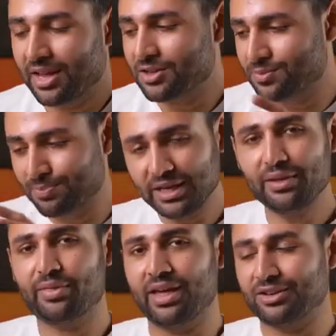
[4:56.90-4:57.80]
And
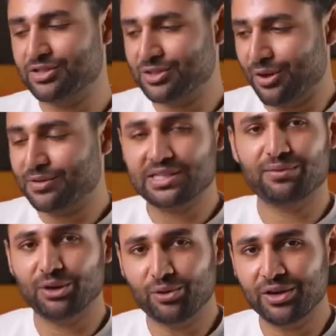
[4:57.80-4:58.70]
beneath that surface
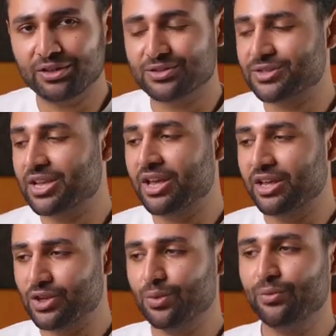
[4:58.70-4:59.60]
level annoyance,
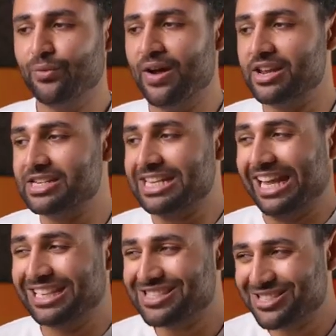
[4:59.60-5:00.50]
you will find
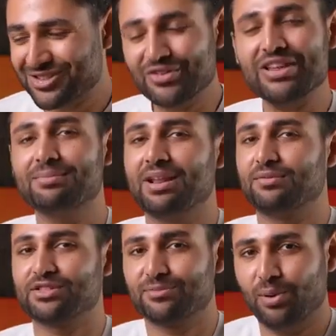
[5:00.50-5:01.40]
extreme
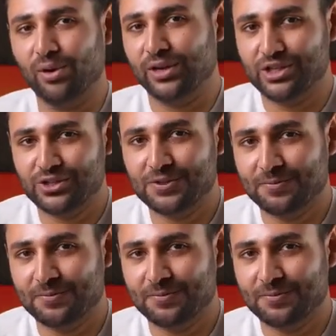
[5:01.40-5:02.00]
levels of polish.